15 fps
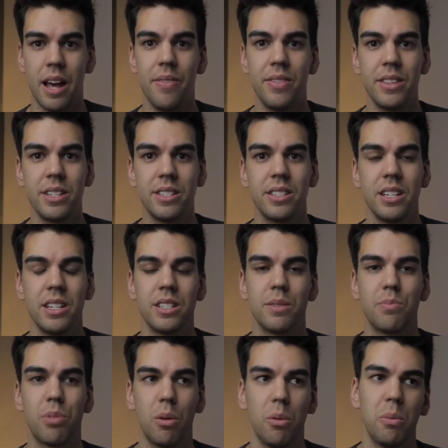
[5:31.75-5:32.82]
And this is
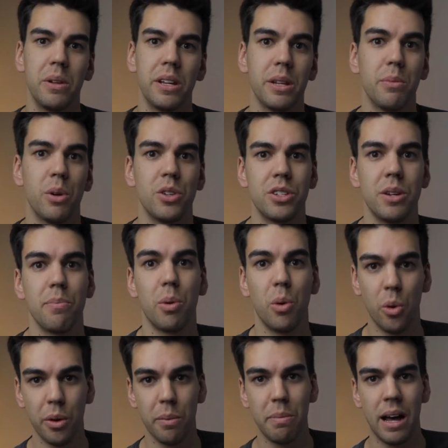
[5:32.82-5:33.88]
probably the most
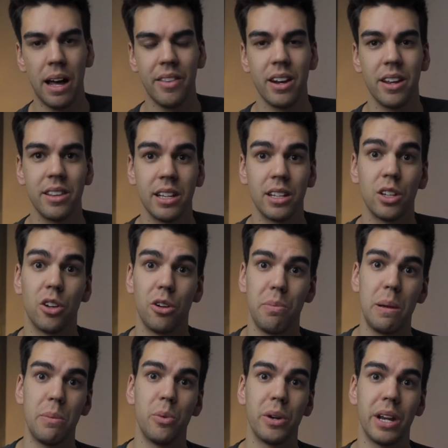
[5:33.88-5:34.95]
important part that I think a lot of
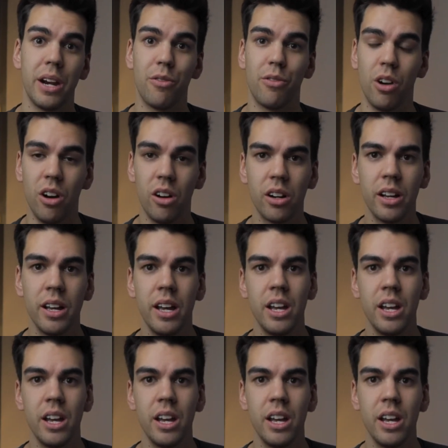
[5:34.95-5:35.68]
people get wrong.